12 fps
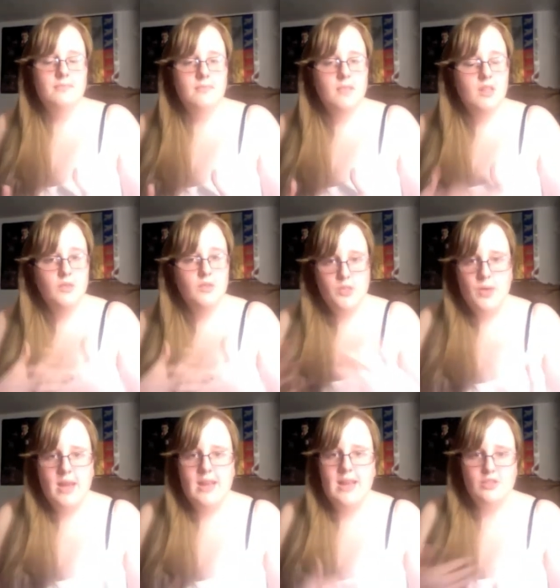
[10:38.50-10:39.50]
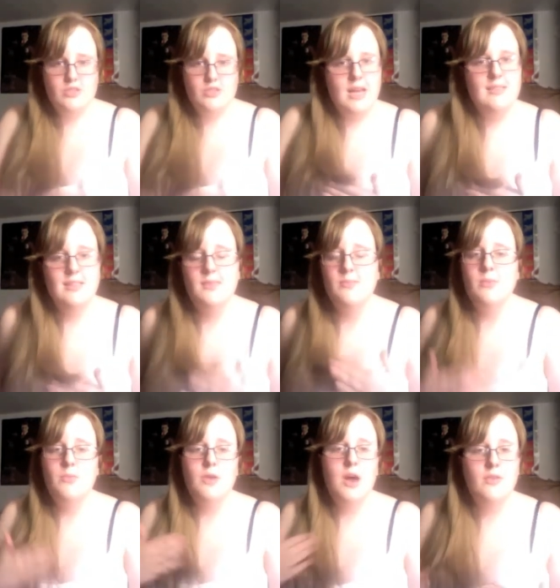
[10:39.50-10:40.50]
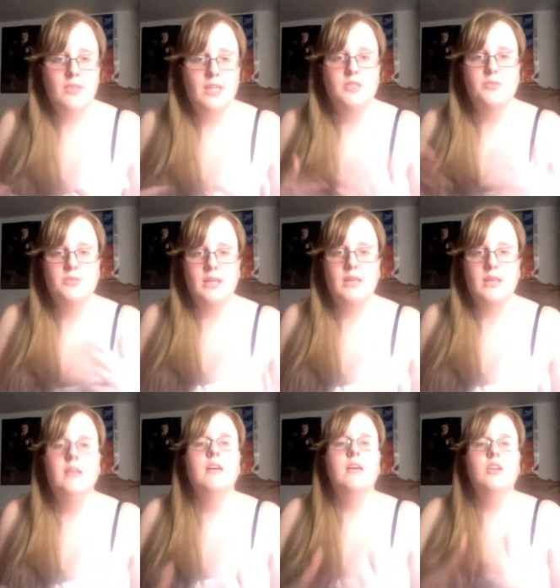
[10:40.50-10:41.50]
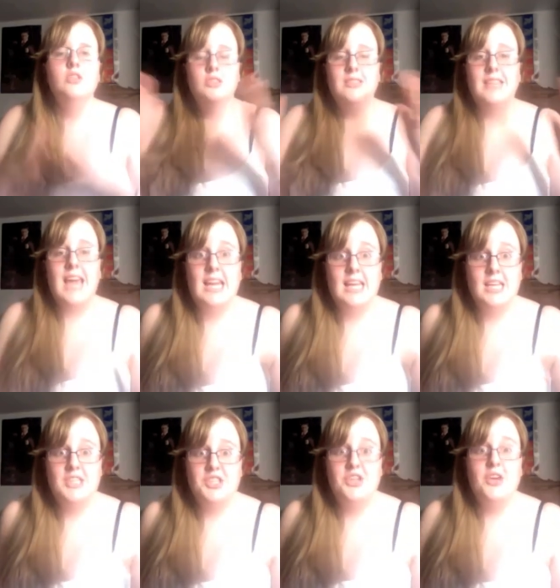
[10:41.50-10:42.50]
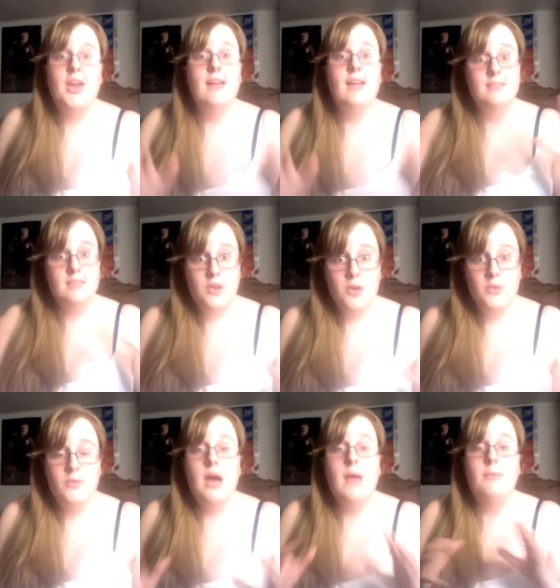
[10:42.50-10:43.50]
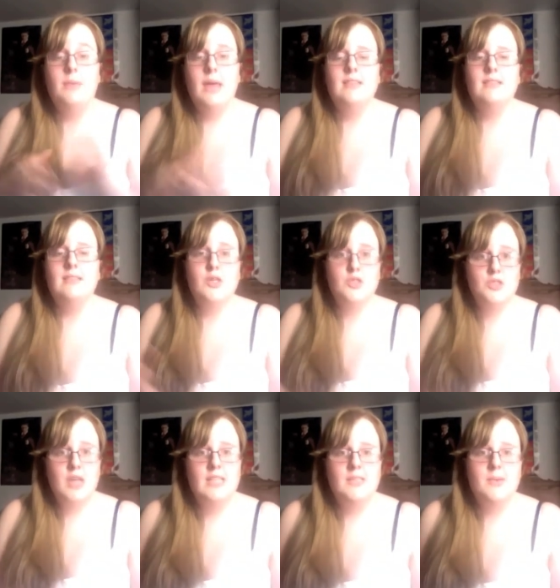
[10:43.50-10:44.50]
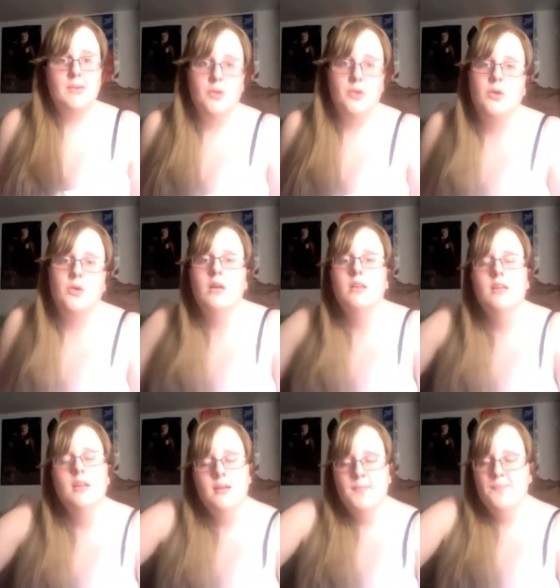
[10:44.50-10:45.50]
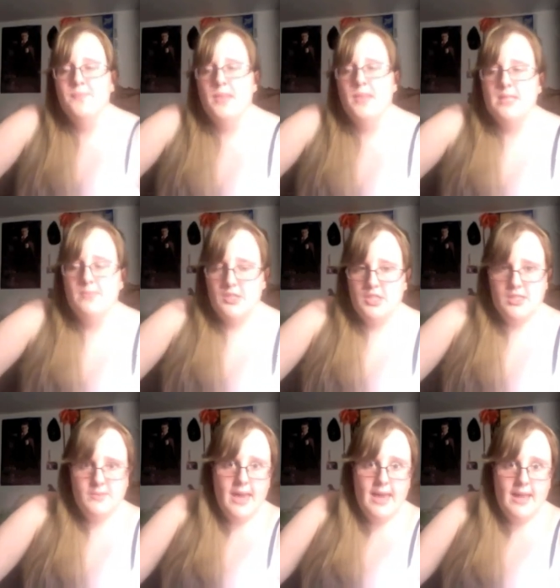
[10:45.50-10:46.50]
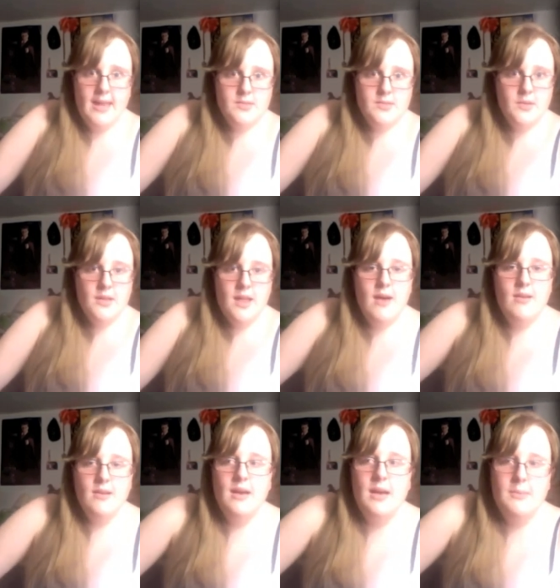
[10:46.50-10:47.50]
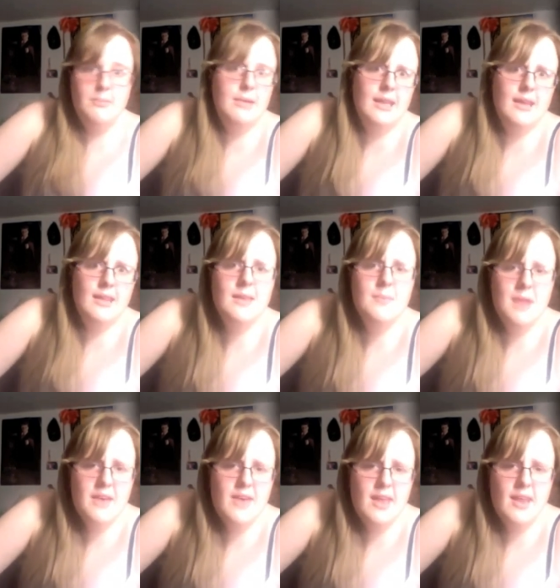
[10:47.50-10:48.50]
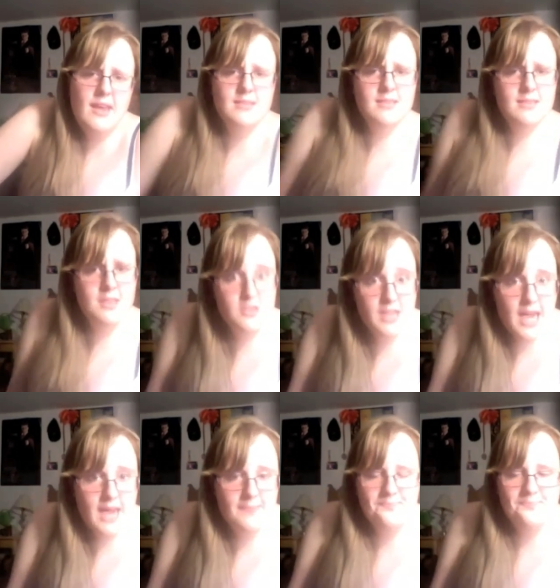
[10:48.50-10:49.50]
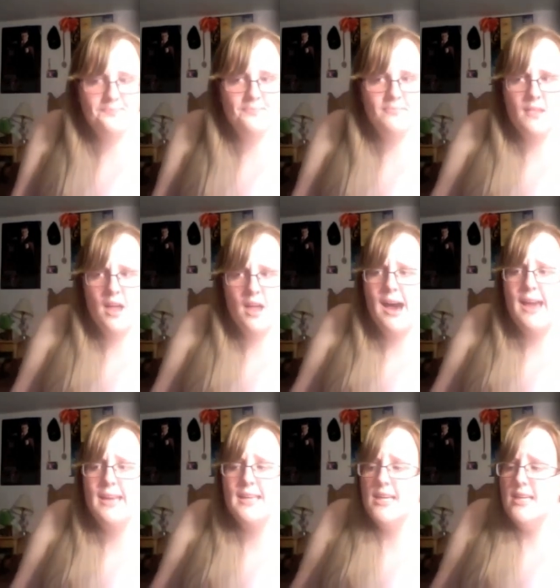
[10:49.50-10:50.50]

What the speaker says: losing weight and exercising and being more healthy to really just get easier. And, I plan to exercise my protocol as much as my headaches will allow. I think I'm going to have headaches because the other day I